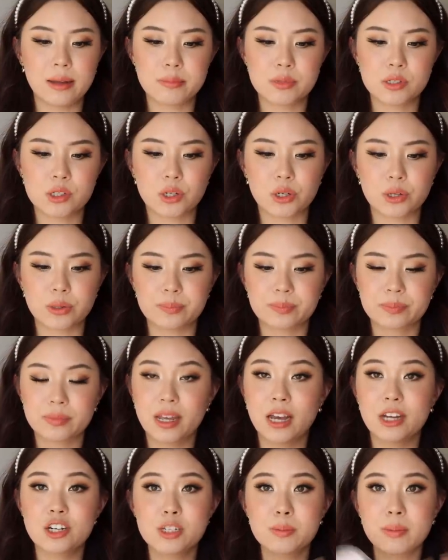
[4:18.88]
So
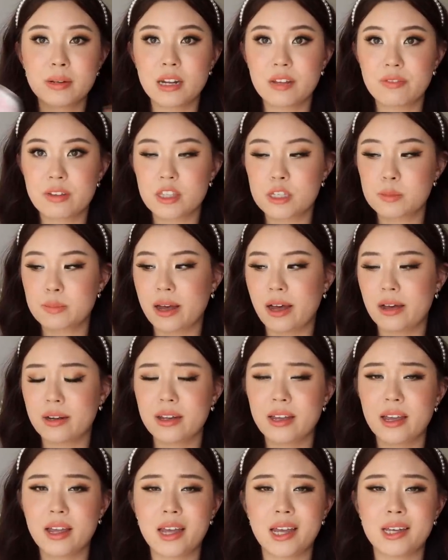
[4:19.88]
I've just been loving this
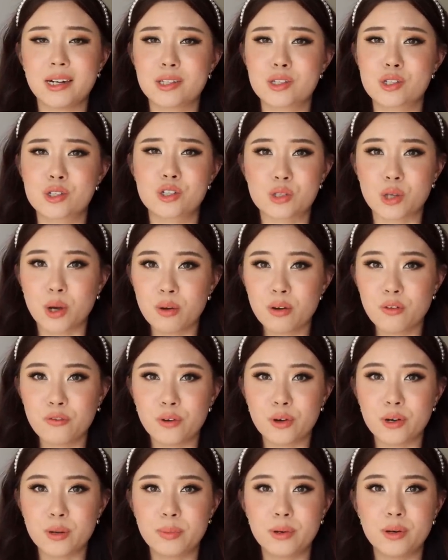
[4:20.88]
powder and it's so
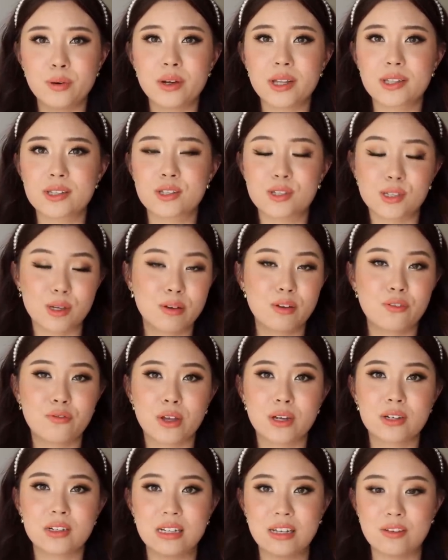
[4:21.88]
affordable, it's so
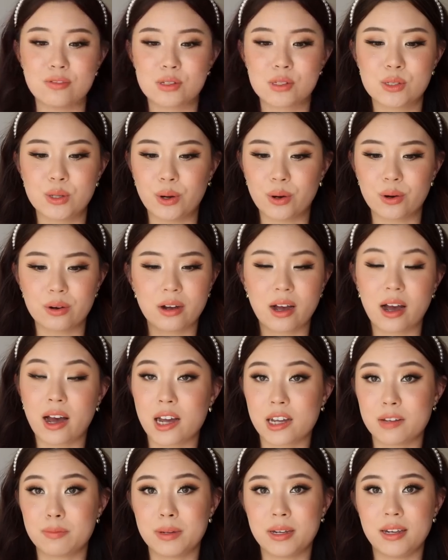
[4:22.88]
effective, so
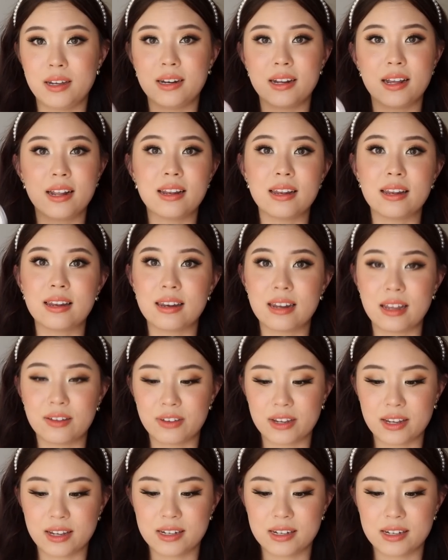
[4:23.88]
I've been loving